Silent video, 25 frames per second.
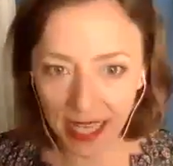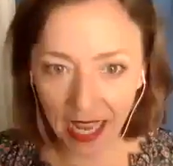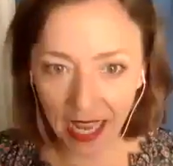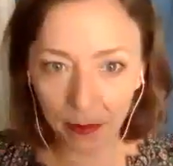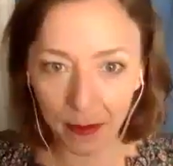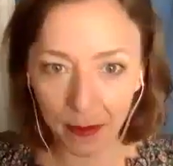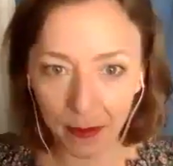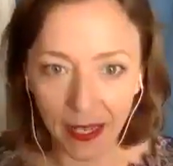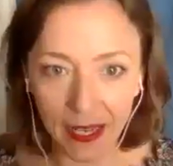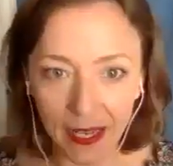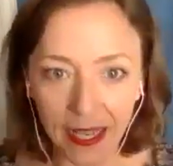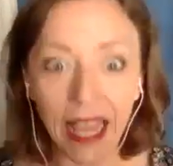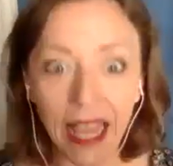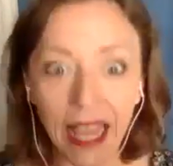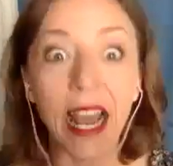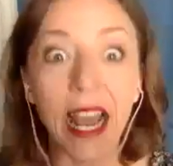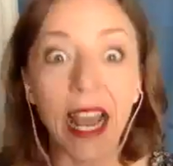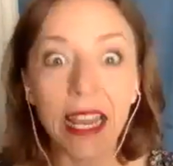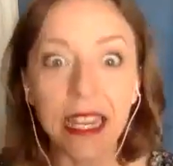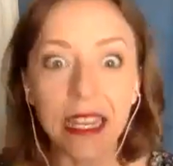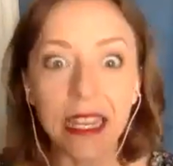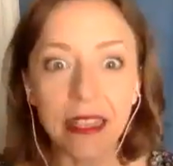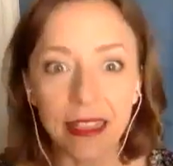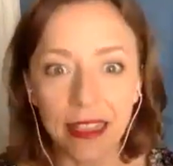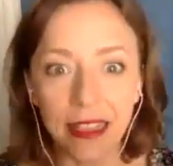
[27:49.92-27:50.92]
happened, and I
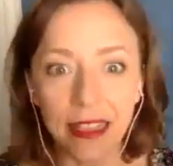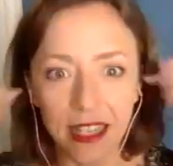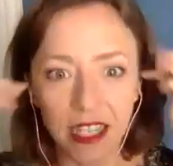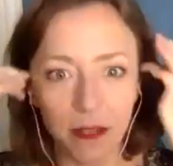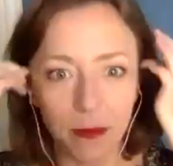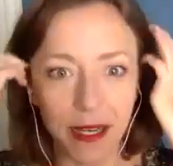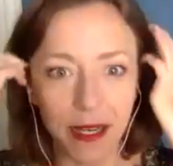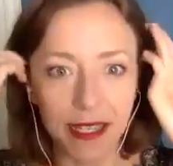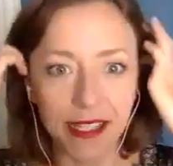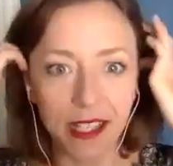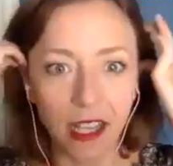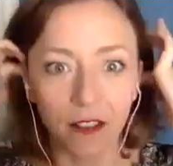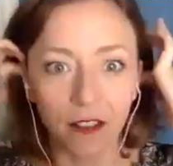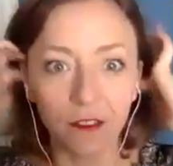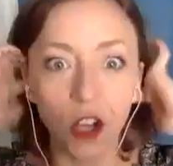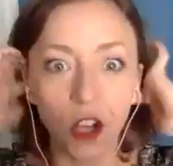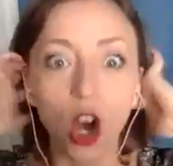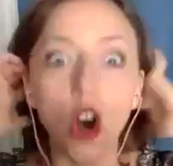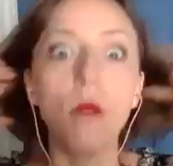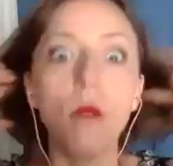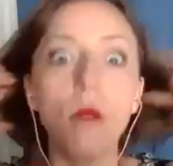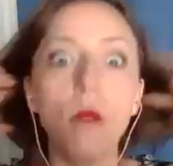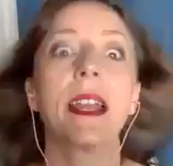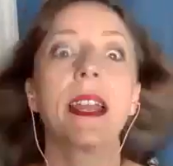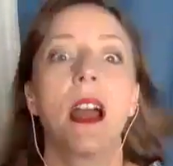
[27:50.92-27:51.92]
can think to myself,
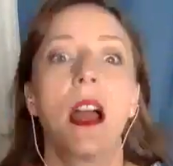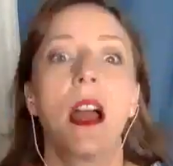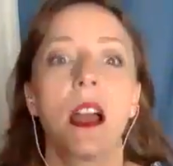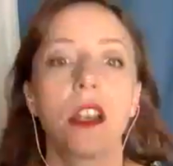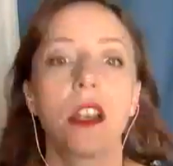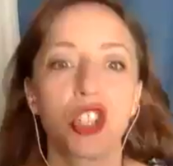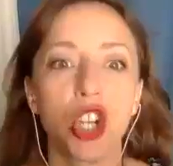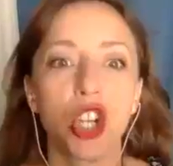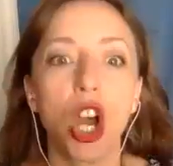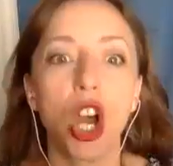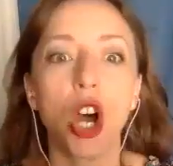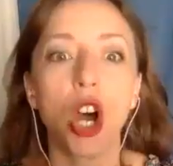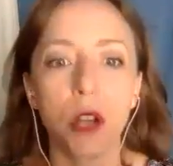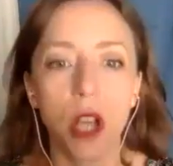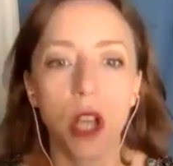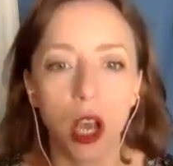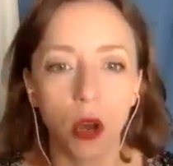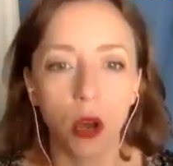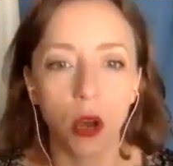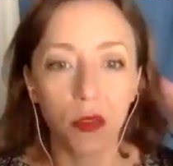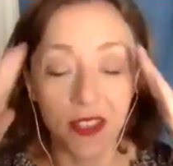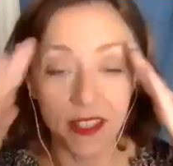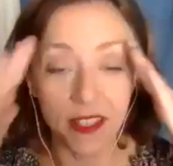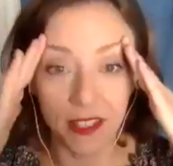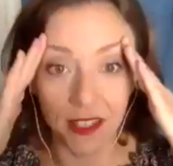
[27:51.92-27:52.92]
oh my gosh, oh
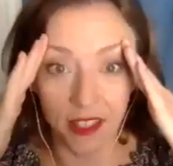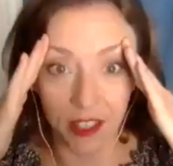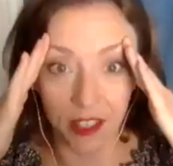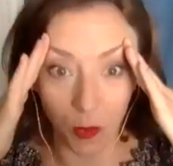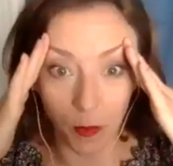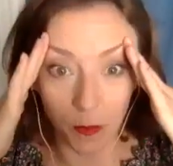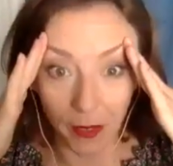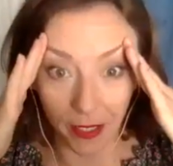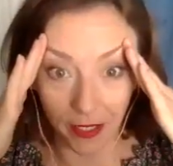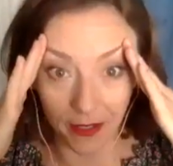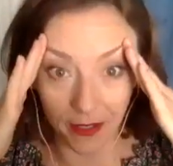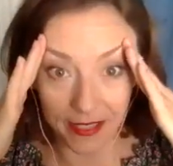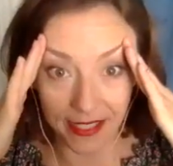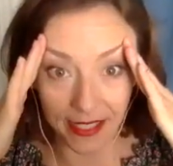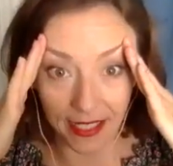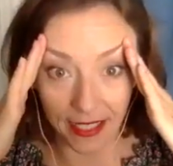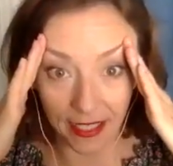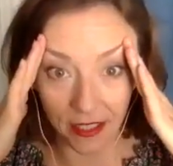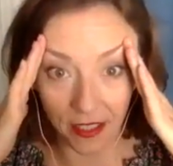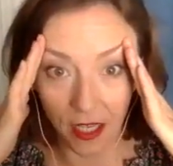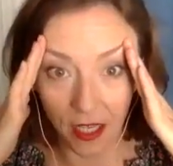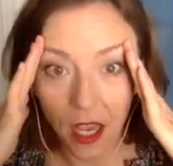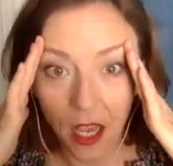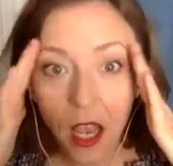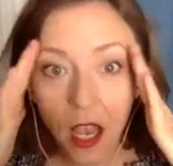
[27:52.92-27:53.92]
no, this is so embarrassing.
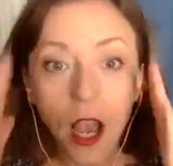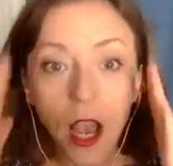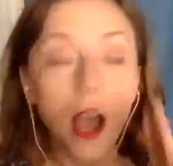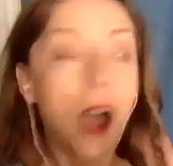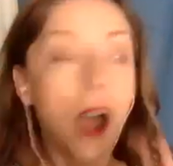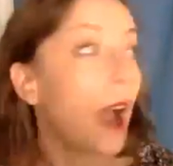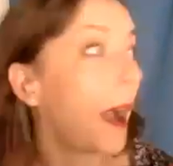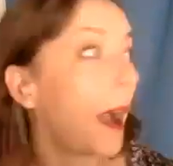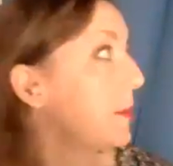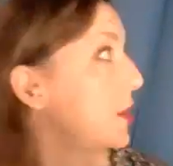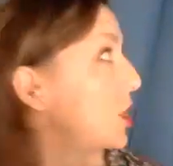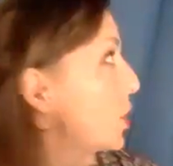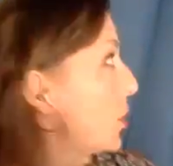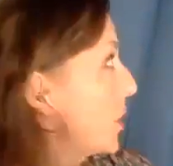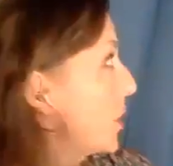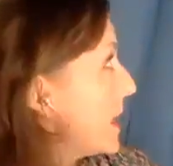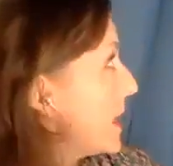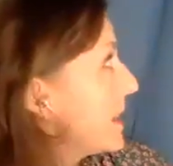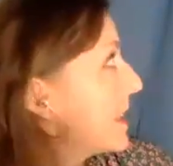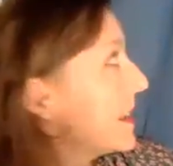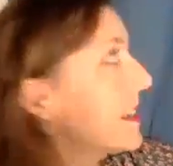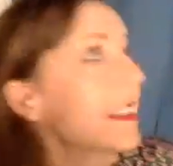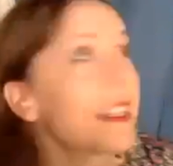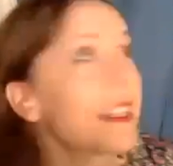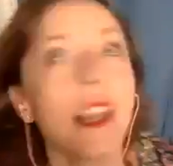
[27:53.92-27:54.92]
I'm doing
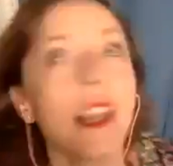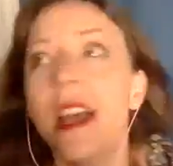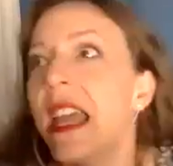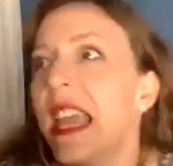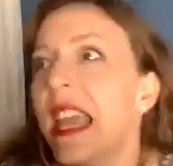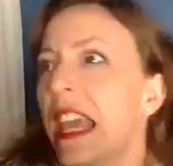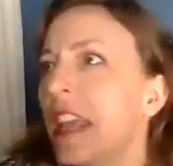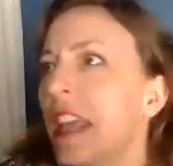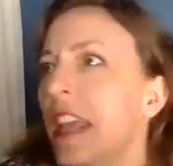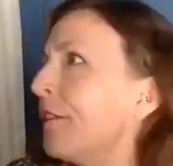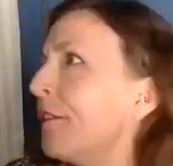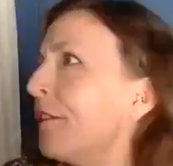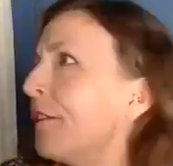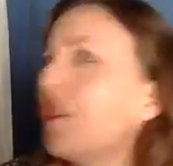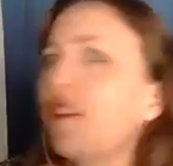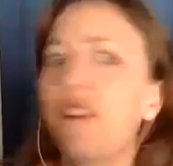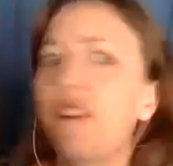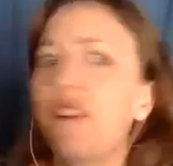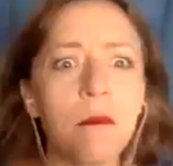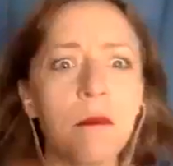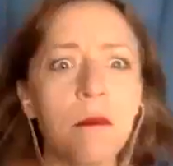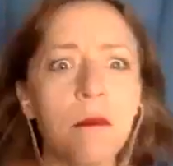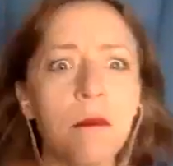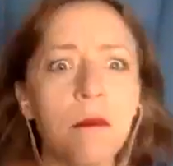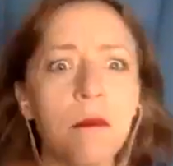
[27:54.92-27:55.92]
this interview
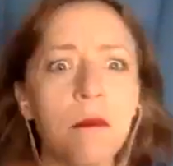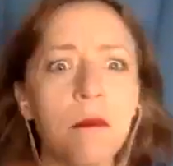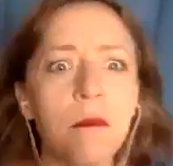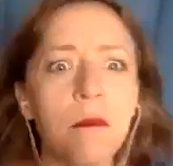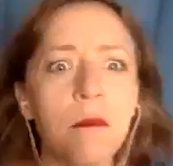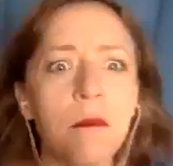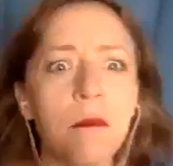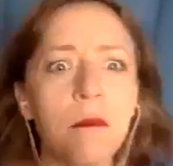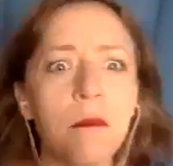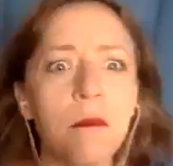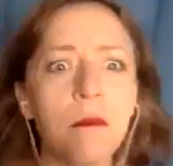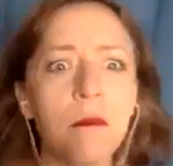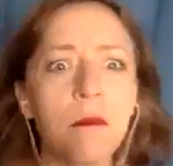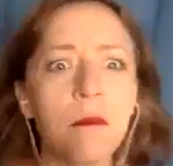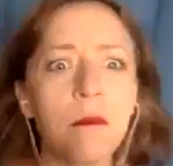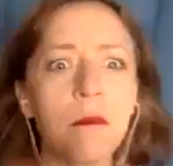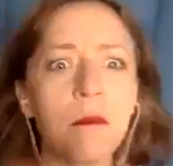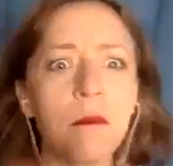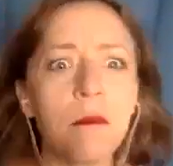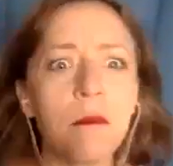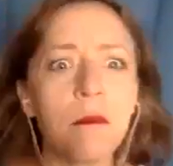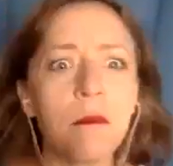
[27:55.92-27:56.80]
from my garage.